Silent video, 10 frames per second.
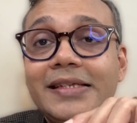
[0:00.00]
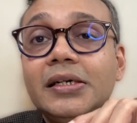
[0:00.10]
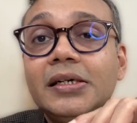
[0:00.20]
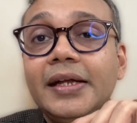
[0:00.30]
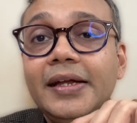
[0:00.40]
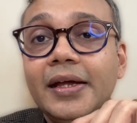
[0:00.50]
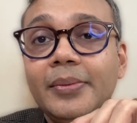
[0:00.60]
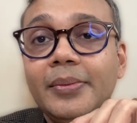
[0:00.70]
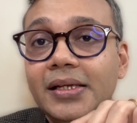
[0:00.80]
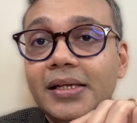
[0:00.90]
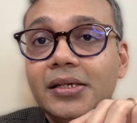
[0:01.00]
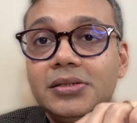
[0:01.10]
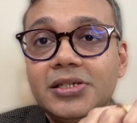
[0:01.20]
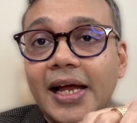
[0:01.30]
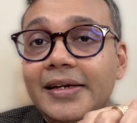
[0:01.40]
it's hurting him and
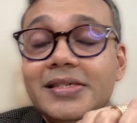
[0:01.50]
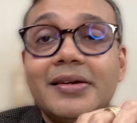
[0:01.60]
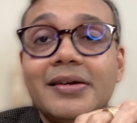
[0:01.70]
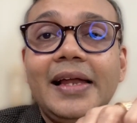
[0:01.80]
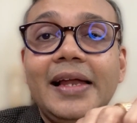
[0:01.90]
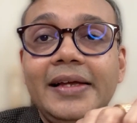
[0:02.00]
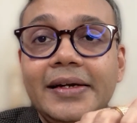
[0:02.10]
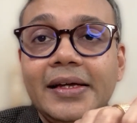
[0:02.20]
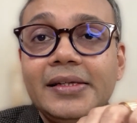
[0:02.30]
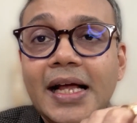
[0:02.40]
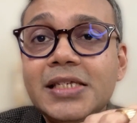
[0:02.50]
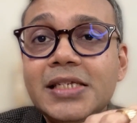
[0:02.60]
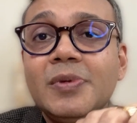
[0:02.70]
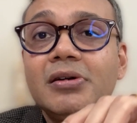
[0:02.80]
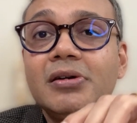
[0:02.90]
the child is retaliating.
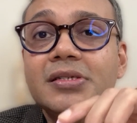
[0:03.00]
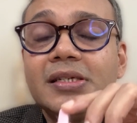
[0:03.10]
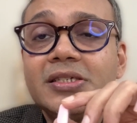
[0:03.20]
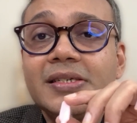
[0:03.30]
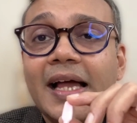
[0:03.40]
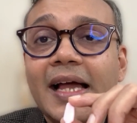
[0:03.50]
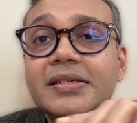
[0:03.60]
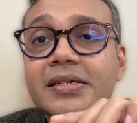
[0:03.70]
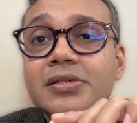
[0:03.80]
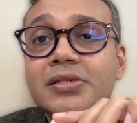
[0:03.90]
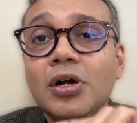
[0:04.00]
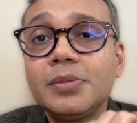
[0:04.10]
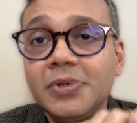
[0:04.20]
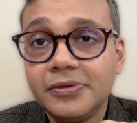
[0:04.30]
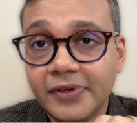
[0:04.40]
That's because the size is
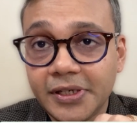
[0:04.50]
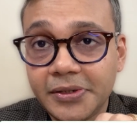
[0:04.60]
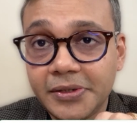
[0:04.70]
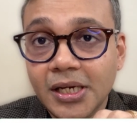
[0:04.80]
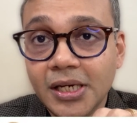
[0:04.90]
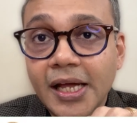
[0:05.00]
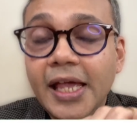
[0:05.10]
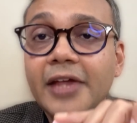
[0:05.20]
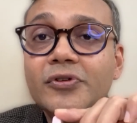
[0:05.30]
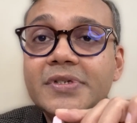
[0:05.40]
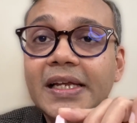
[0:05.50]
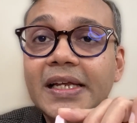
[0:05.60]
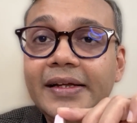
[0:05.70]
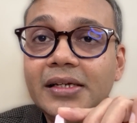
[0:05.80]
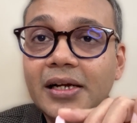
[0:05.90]
not perfect. If you
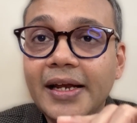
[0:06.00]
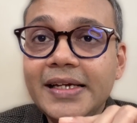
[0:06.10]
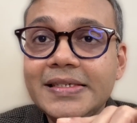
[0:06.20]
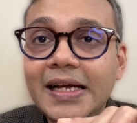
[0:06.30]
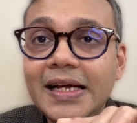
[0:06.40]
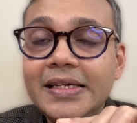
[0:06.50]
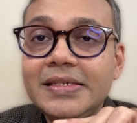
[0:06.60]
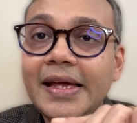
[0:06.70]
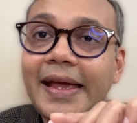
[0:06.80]
select the correct size,